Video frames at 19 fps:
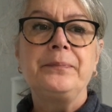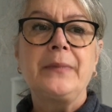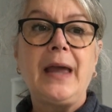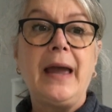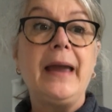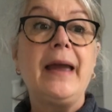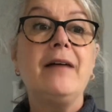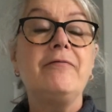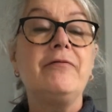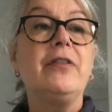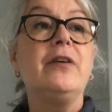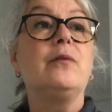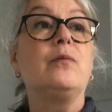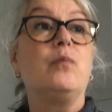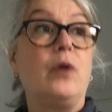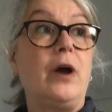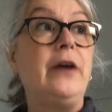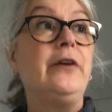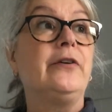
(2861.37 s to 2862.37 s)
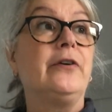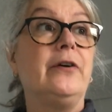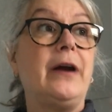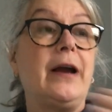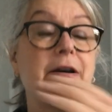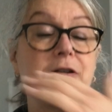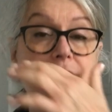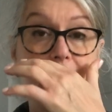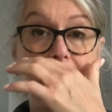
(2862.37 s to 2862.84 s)
I have the runner
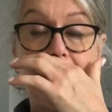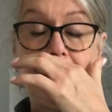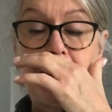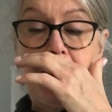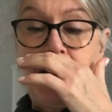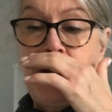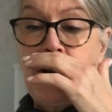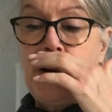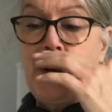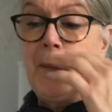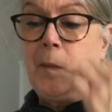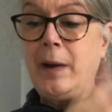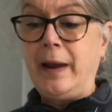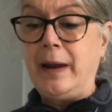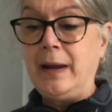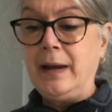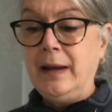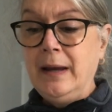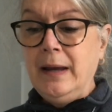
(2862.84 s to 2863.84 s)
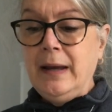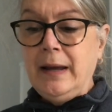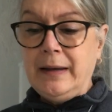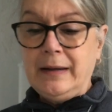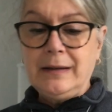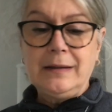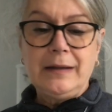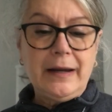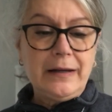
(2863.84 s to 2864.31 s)
actually in my hallway, and
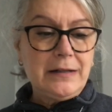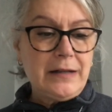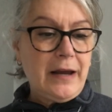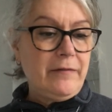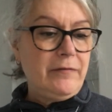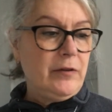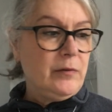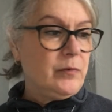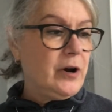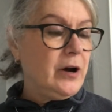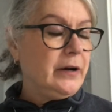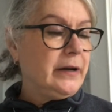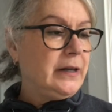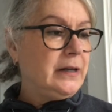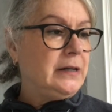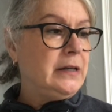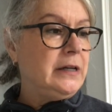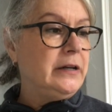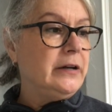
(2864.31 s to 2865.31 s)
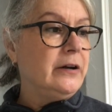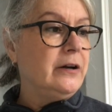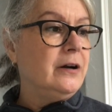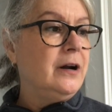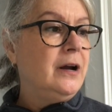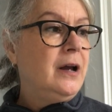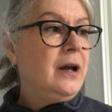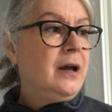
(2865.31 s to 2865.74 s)
I'd like to have the rug in here.